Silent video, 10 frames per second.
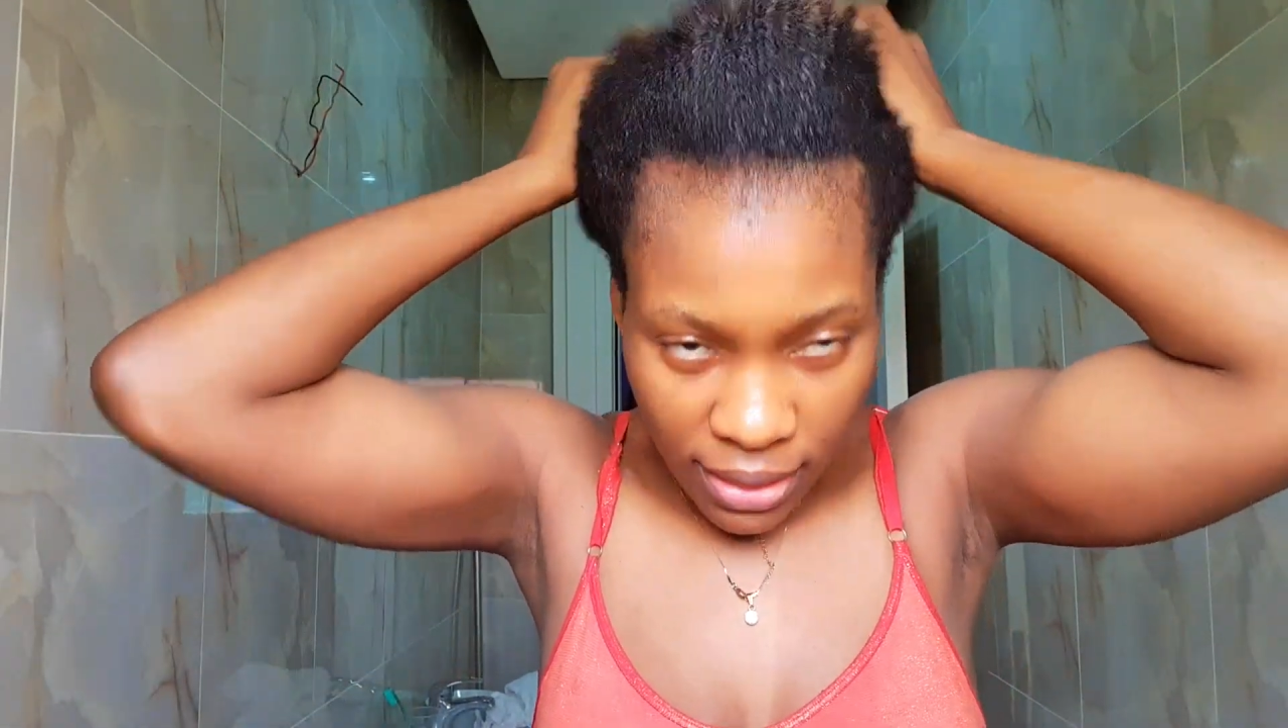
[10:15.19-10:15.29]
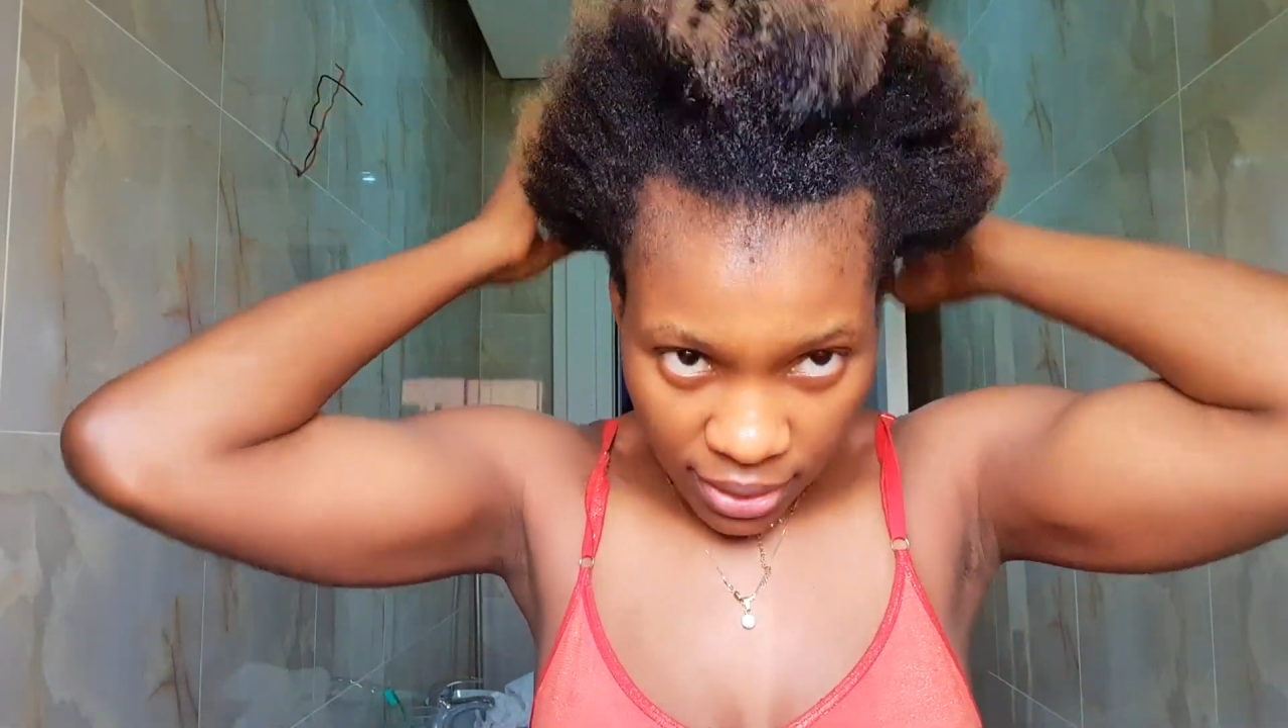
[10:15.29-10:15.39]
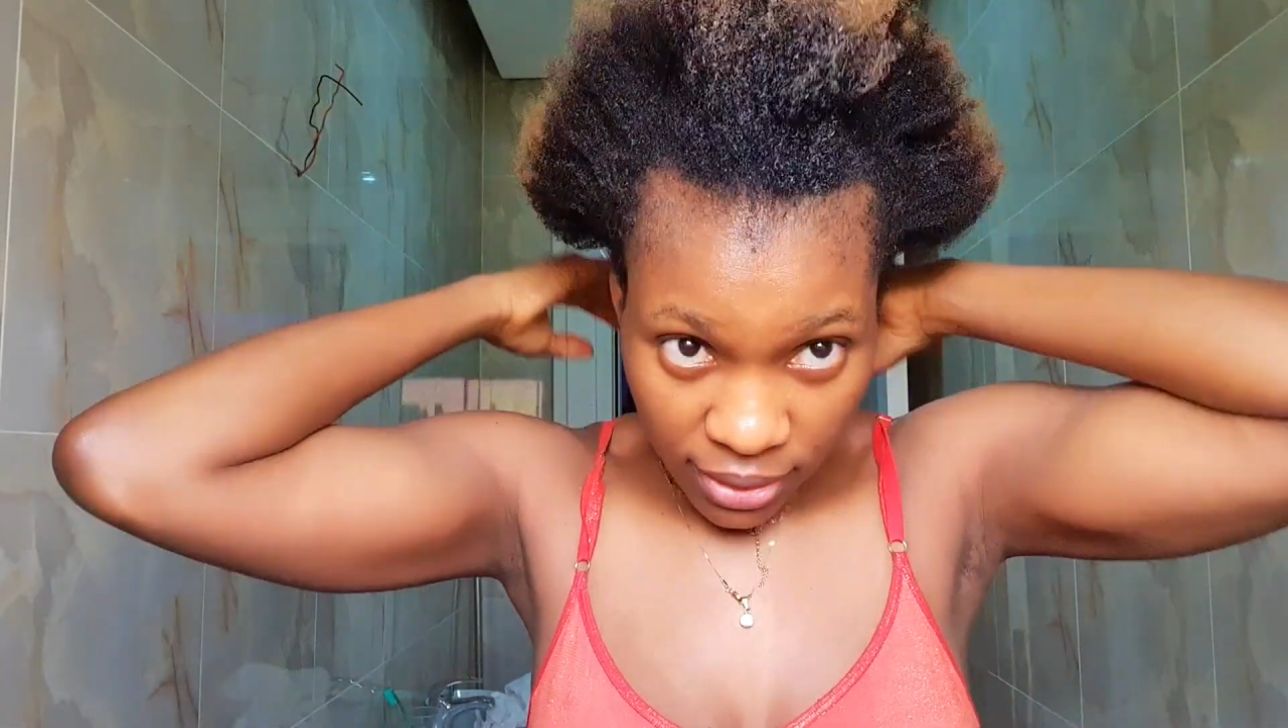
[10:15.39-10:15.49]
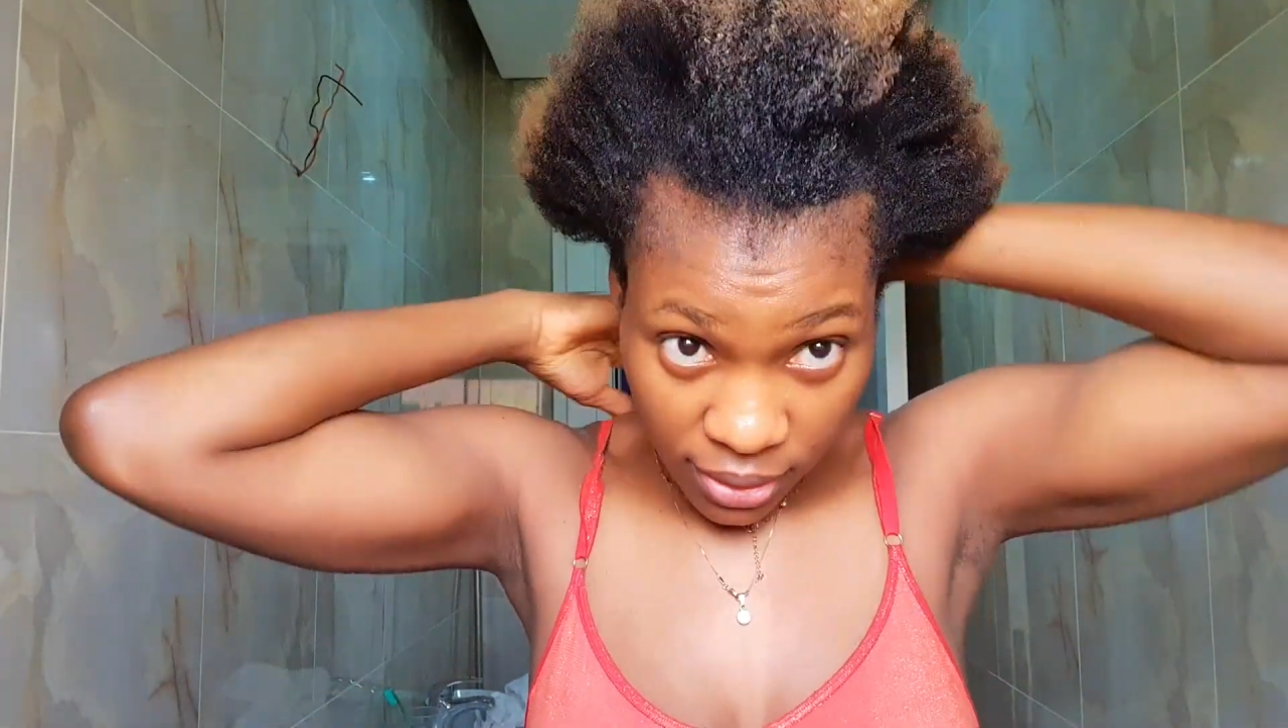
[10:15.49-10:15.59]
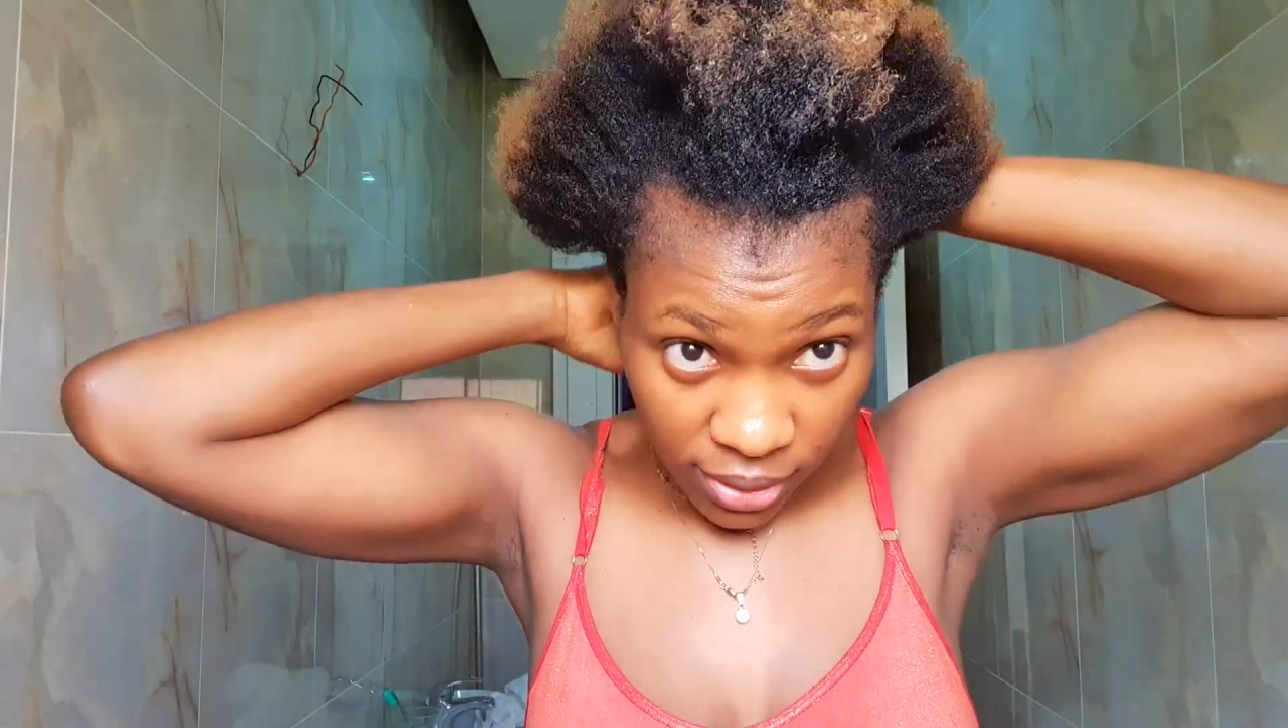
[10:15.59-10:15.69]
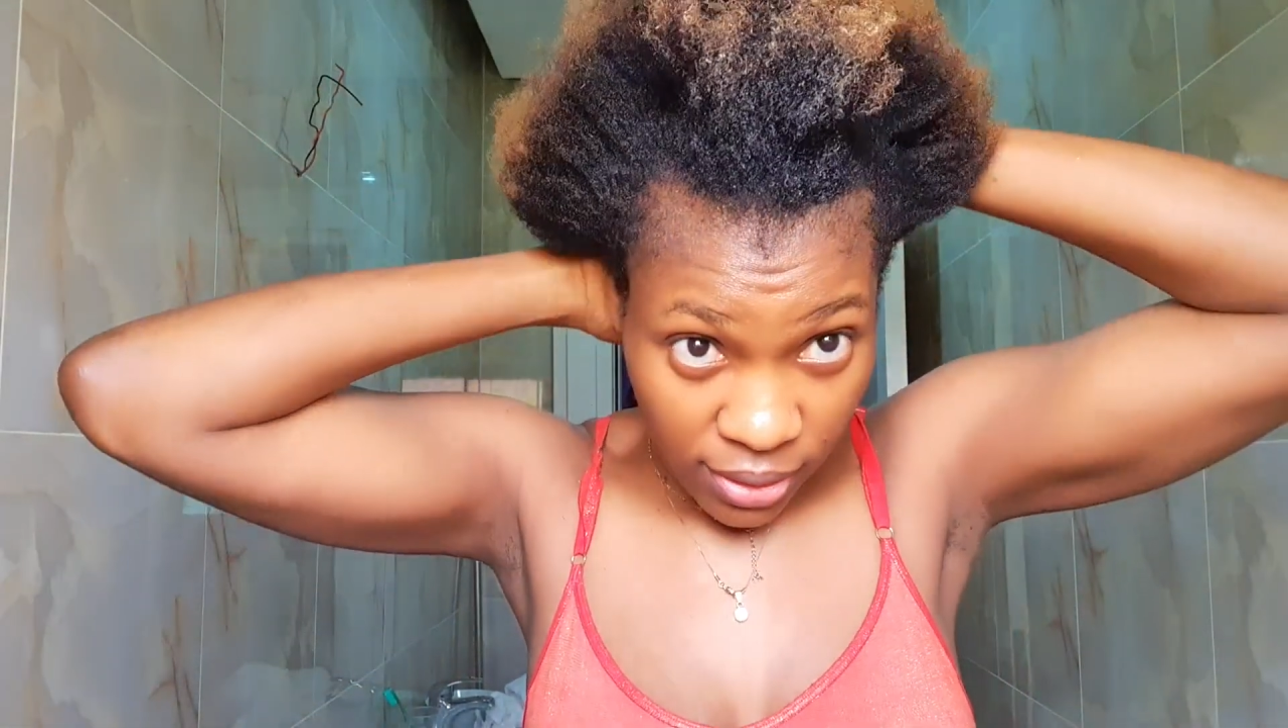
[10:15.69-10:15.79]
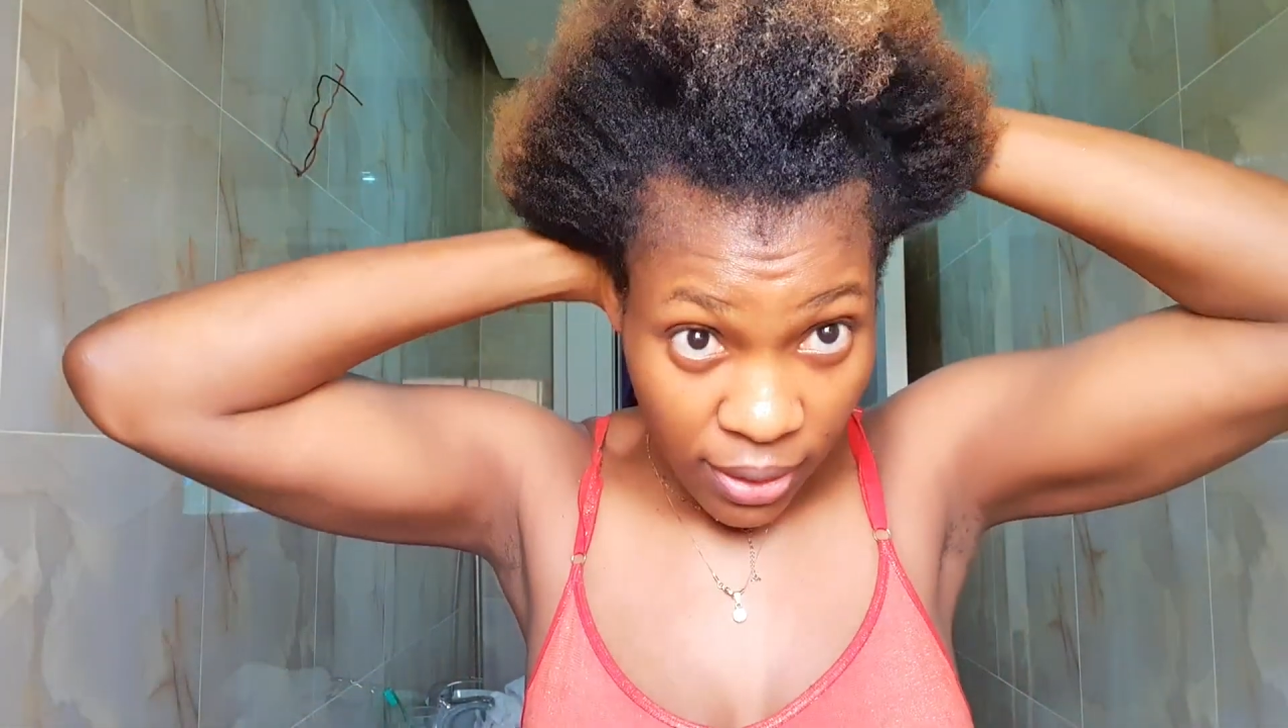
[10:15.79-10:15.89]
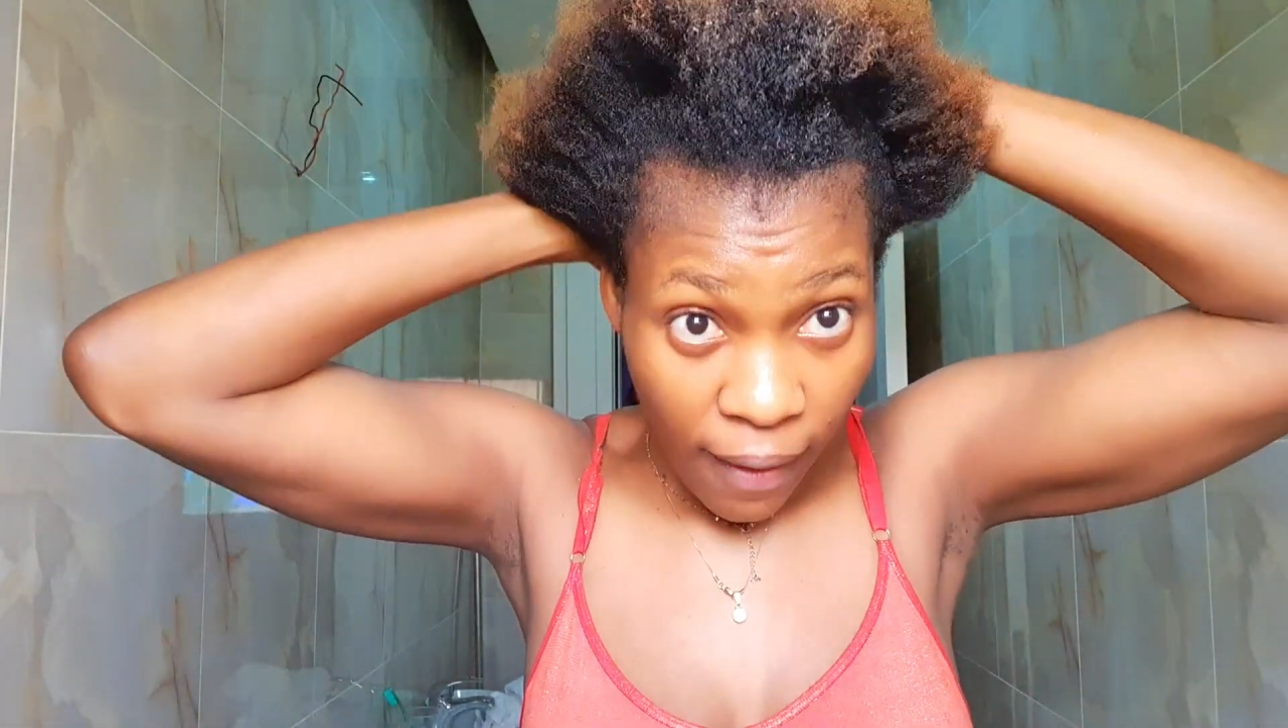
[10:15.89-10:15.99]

next